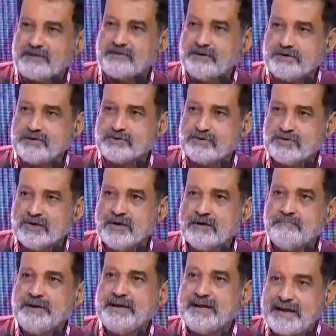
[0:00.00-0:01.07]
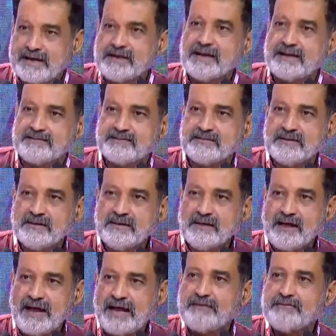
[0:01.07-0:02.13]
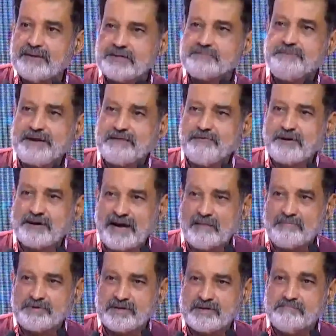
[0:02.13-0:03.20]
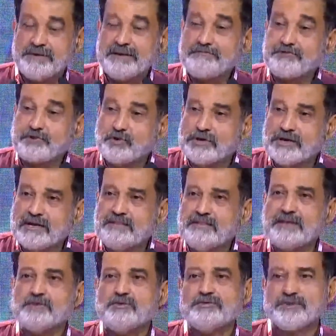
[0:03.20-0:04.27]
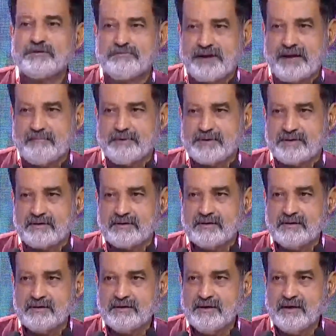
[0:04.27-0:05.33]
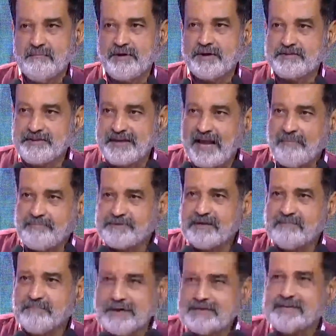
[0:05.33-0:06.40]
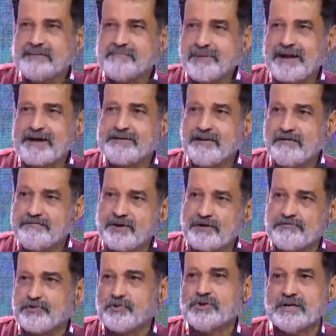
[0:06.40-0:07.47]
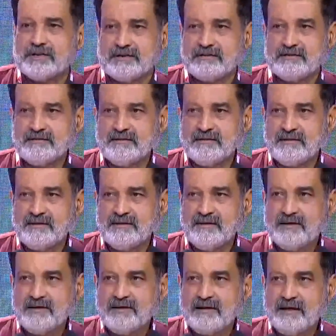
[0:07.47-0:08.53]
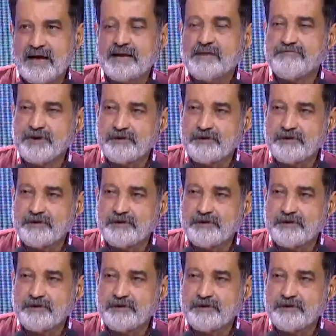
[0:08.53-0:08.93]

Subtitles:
going to be endless. Have respect for capital. Be frugal in the use of capital. Because capital multiplies if you're frugal. And if you're